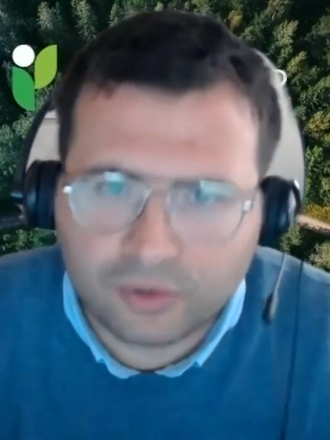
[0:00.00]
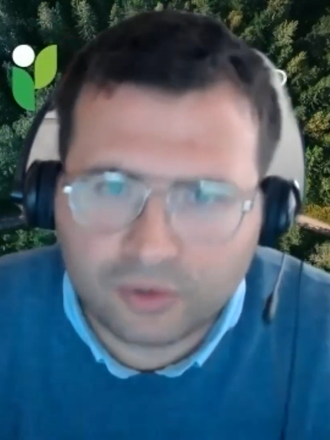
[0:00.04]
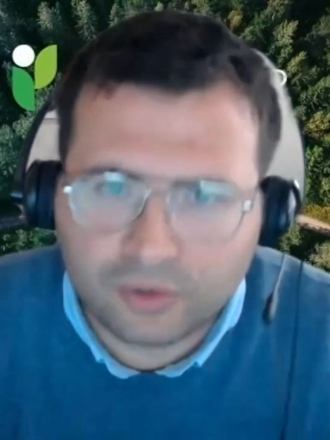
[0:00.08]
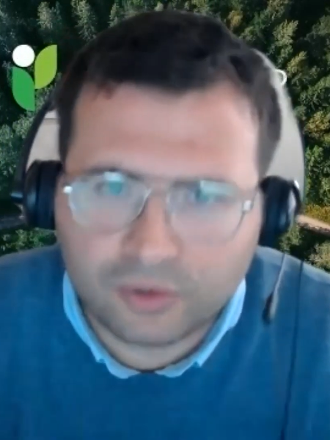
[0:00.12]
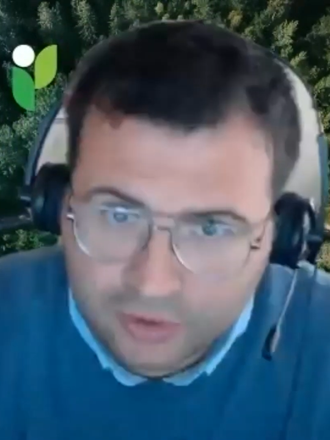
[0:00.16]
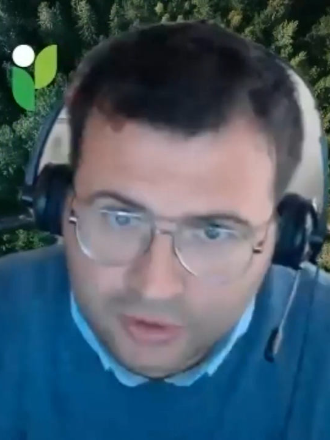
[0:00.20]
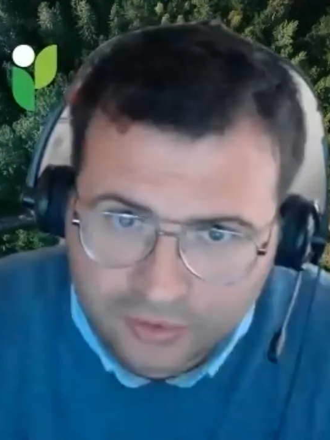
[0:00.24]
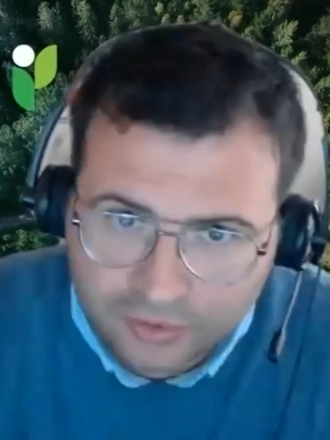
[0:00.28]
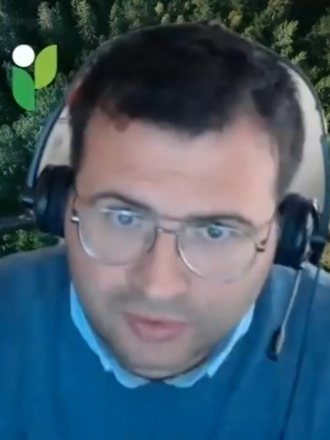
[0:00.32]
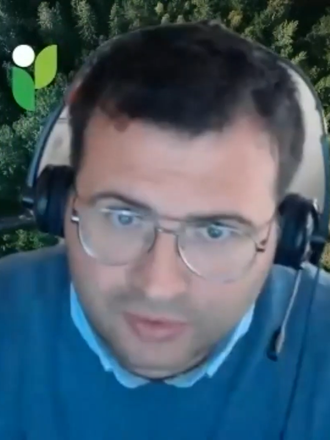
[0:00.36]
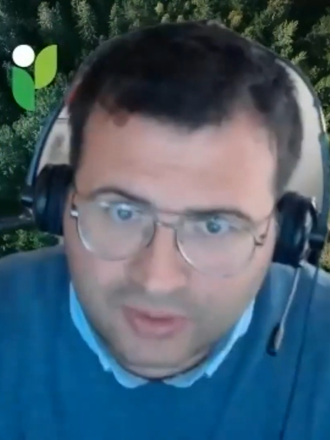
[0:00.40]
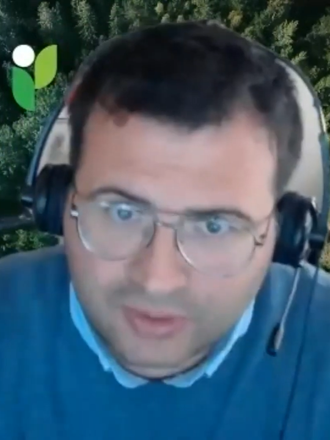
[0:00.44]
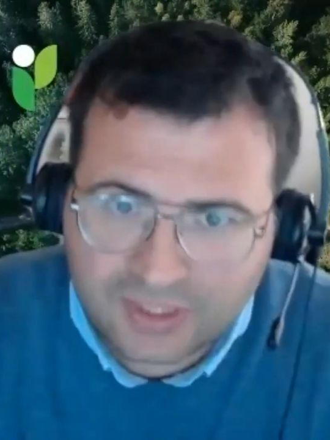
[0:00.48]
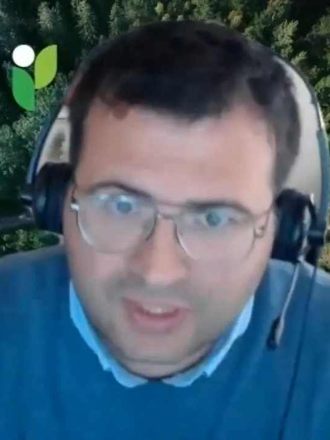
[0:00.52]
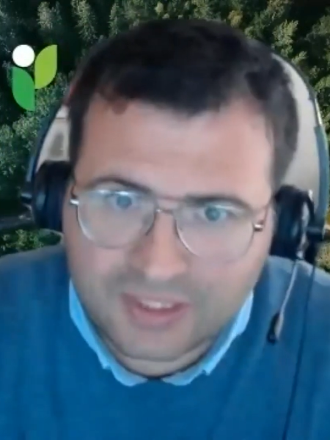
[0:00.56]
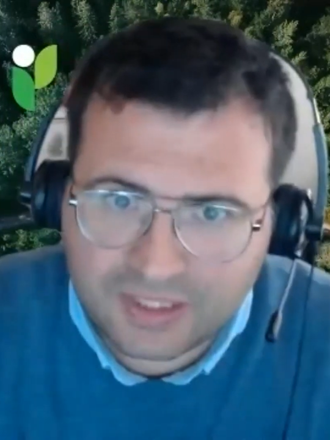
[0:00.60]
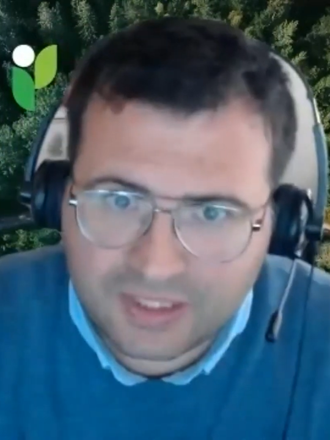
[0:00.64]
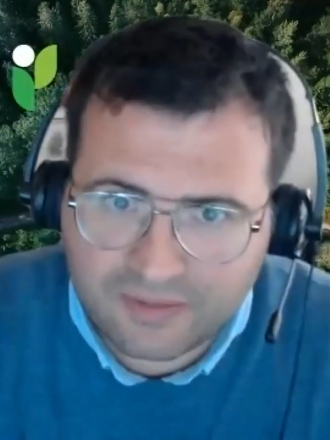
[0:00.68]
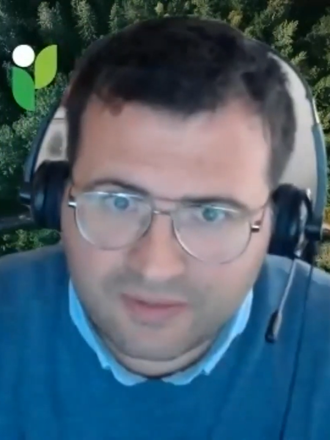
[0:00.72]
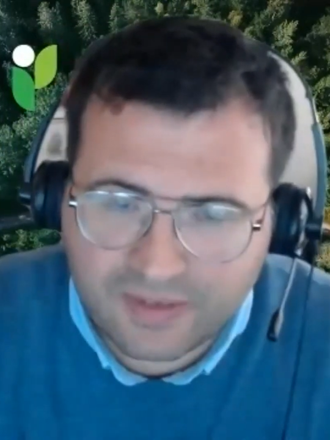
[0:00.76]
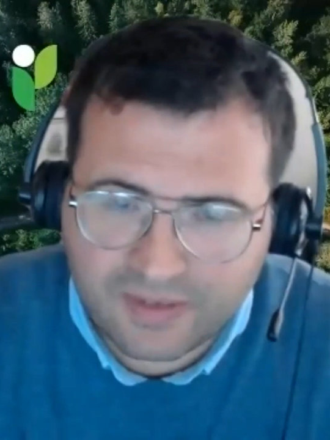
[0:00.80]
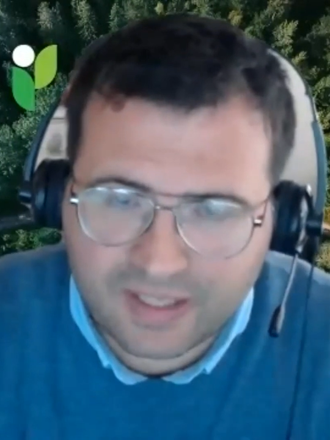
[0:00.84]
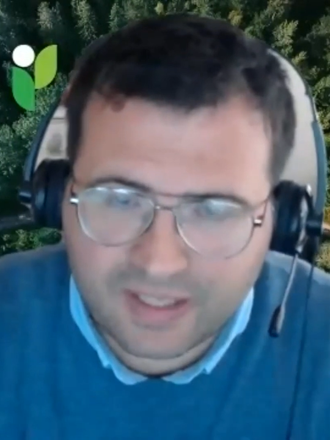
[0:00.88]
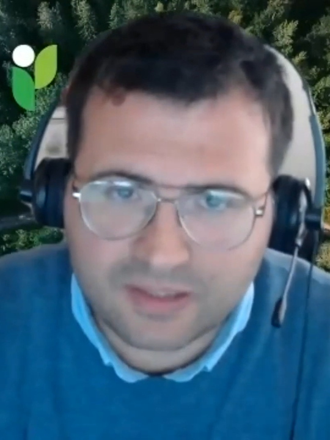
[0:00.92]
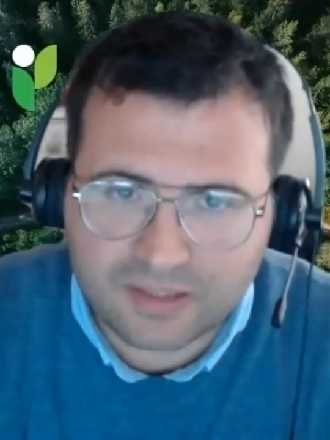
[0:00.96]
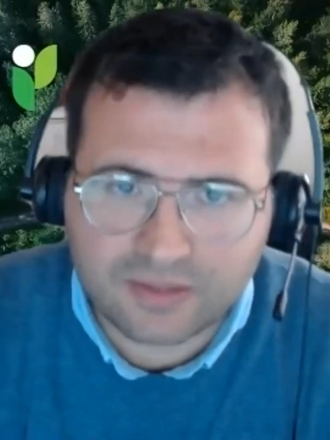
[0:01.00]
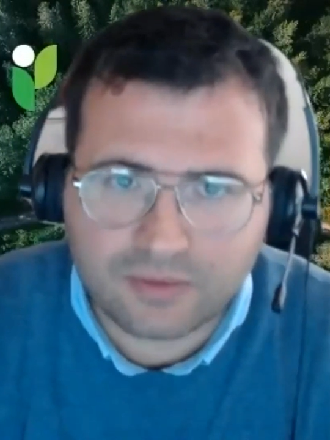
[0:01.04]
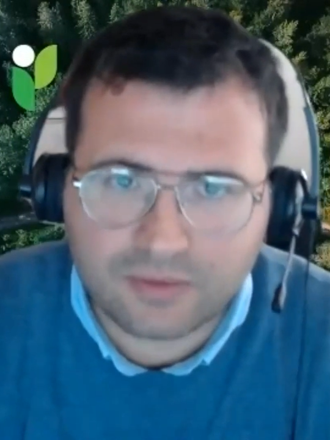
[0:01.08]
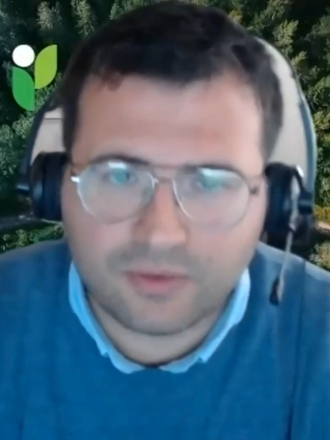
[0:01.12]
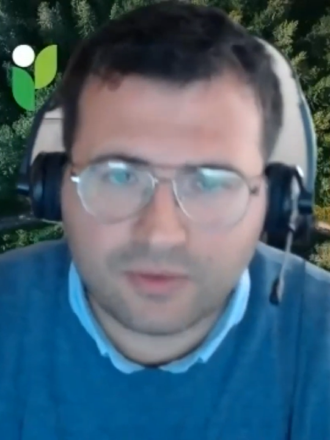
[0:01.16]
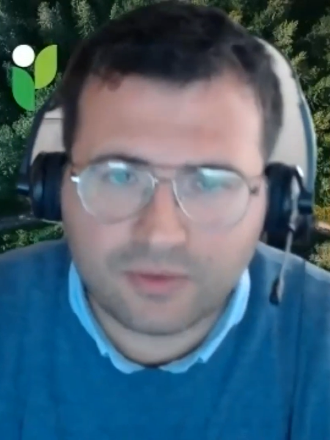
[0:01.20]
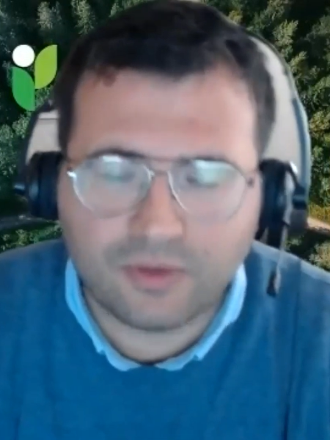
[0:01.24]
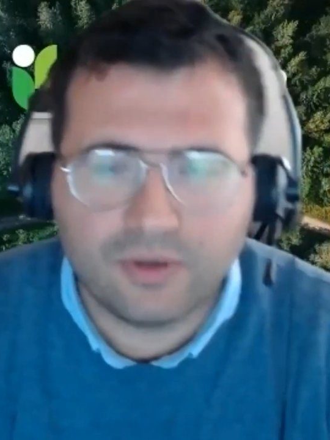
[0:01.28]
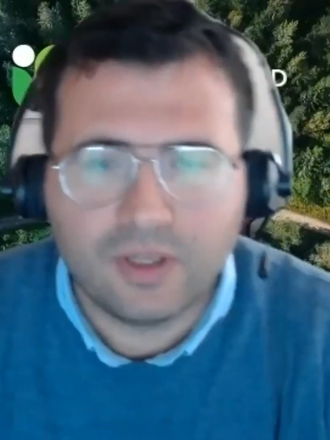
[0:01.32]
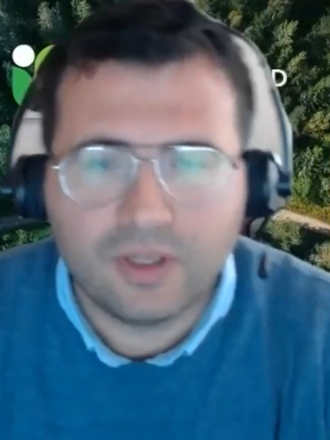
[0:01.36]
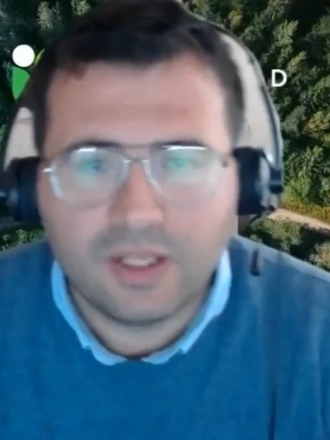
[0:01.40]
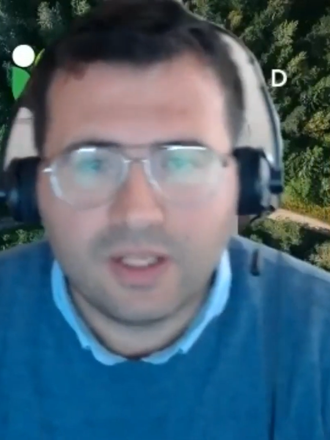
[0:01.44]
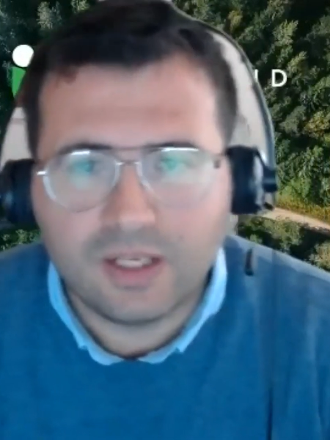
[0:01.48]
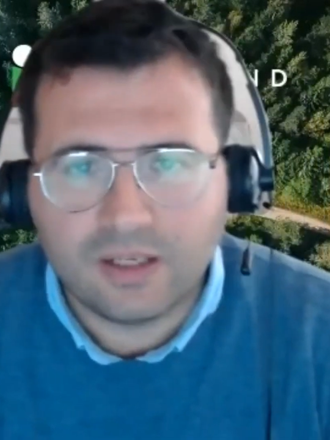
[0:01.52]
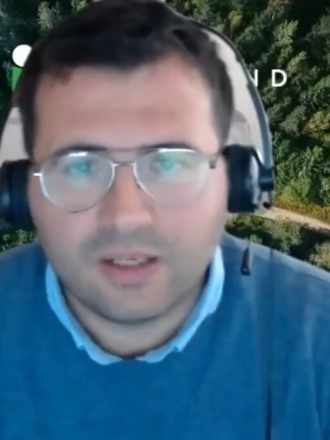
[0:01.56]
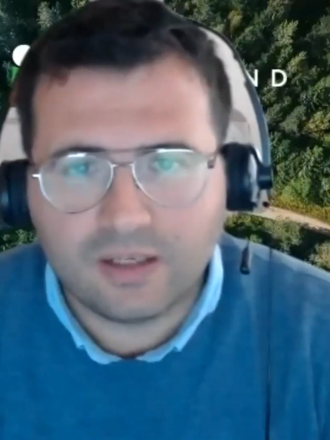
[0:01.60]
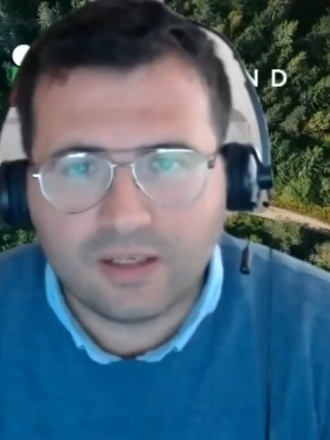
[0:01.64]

also these events, you know.